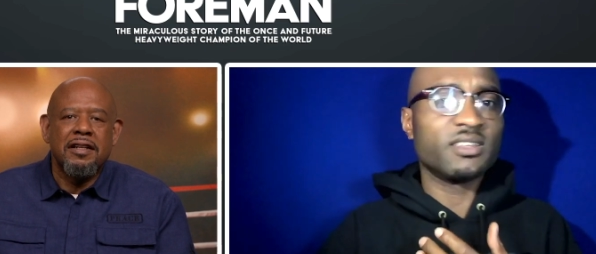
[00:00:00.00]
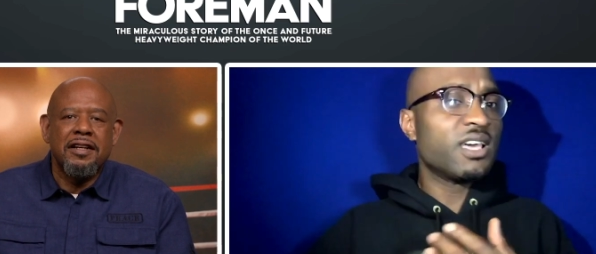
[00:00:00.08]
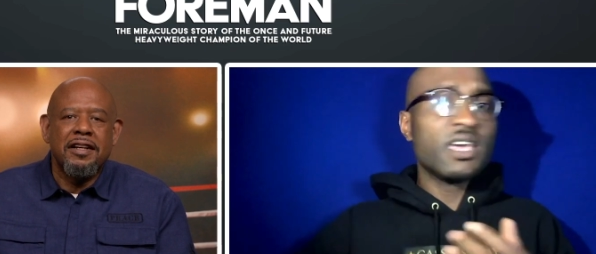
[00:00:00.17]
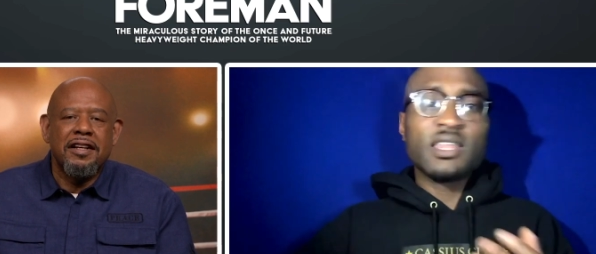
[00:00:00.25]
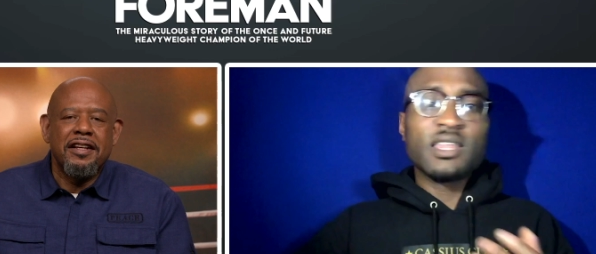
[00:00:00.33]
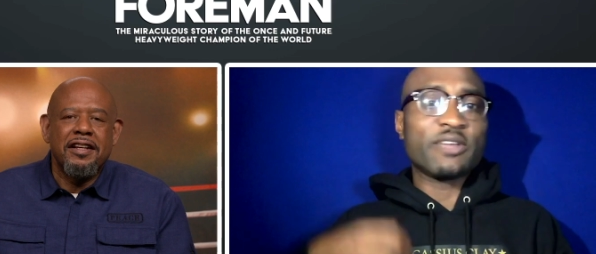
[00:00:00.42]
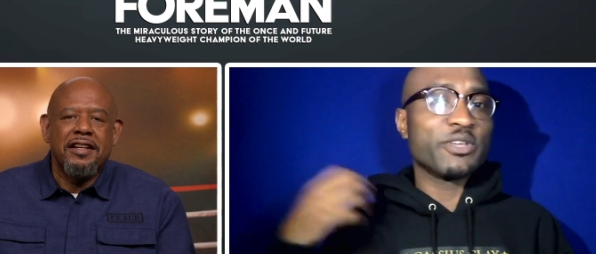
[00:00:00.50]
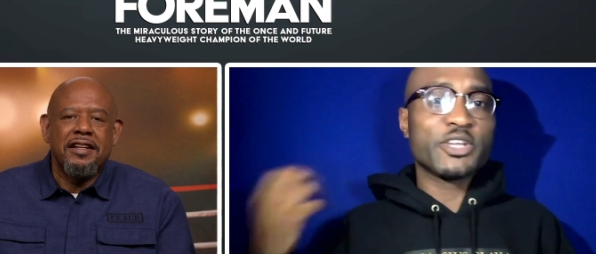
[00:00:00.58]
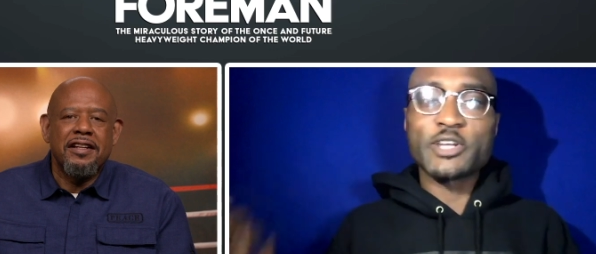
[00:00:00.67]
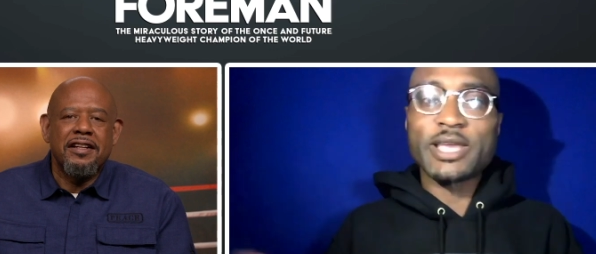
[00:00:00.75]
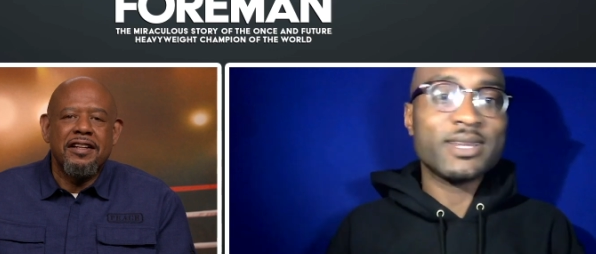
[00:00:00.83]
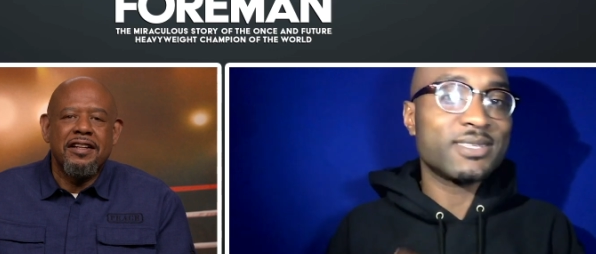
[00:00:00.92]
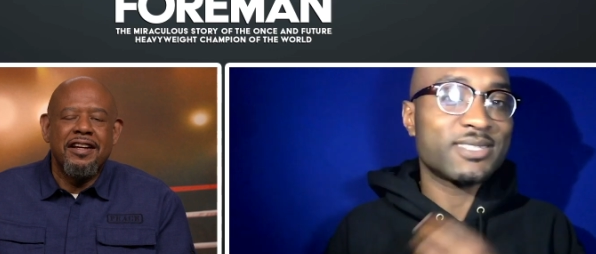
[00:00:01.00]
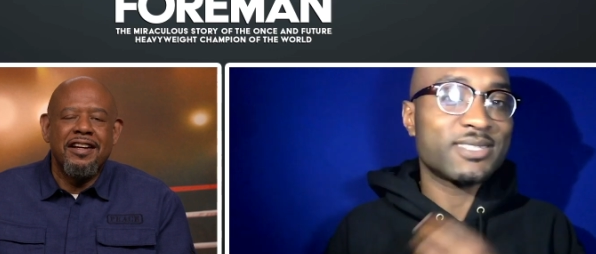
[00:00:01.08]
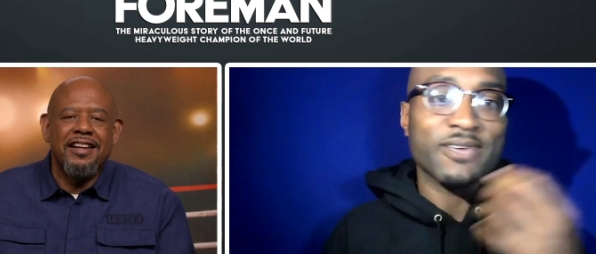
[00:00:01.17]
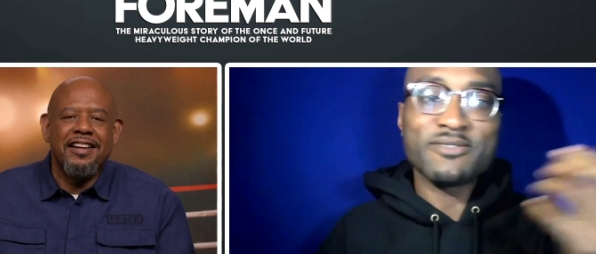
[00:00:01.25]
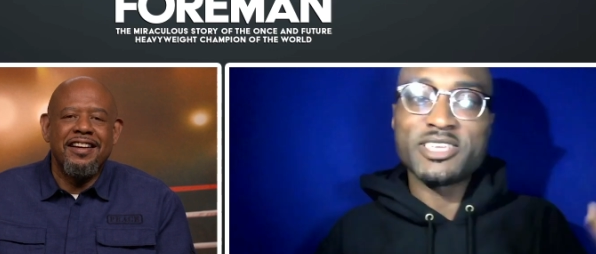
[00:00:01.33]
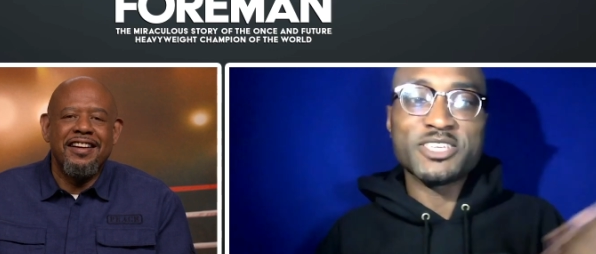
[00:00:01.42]
Speaker 1: and like recreating the
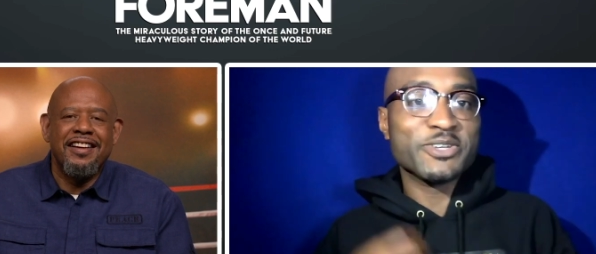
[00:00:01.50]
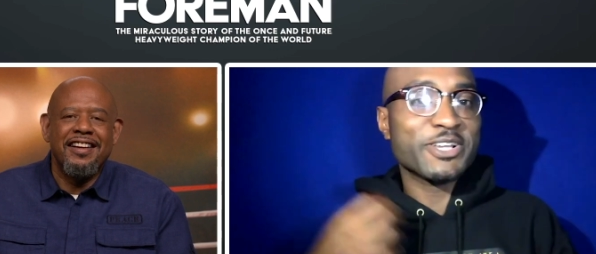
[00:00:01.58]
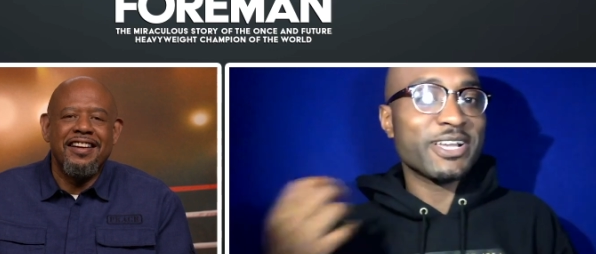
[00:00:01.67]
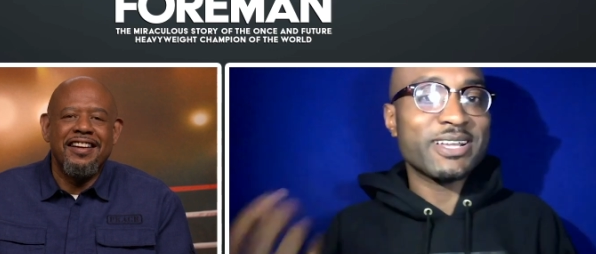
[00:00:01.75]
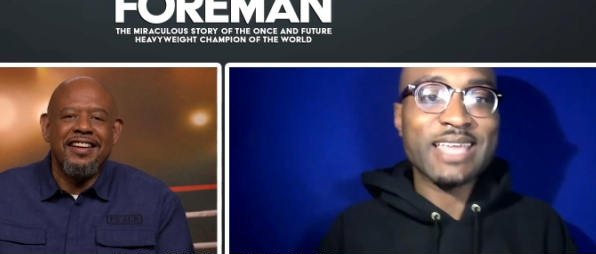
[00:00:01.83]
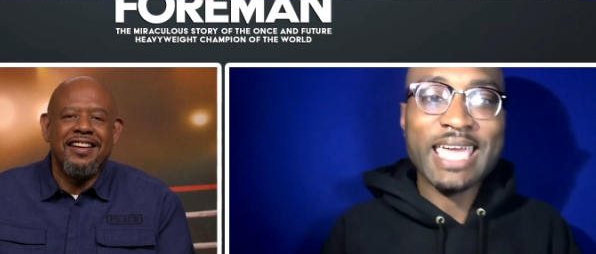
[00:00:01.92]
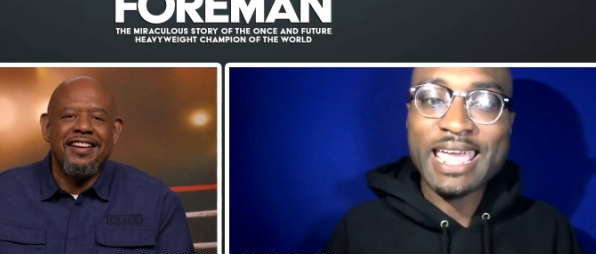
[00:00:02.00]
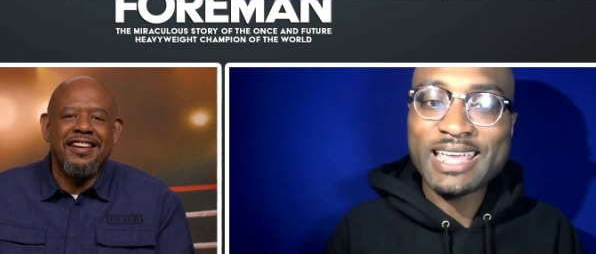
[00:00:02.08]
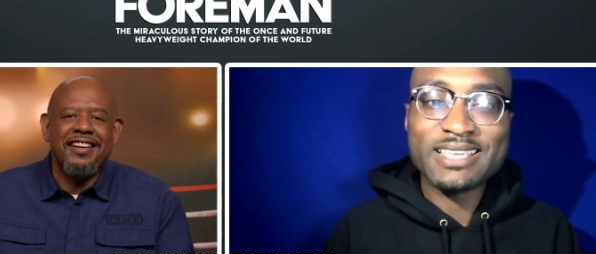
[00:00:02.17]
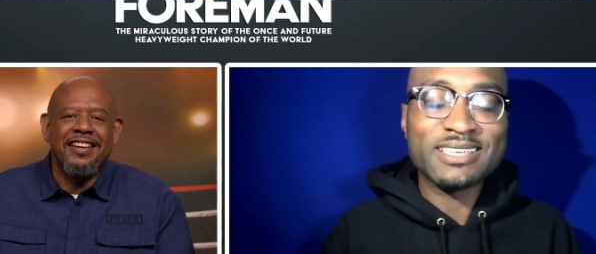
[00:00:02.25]
'70s, recreating the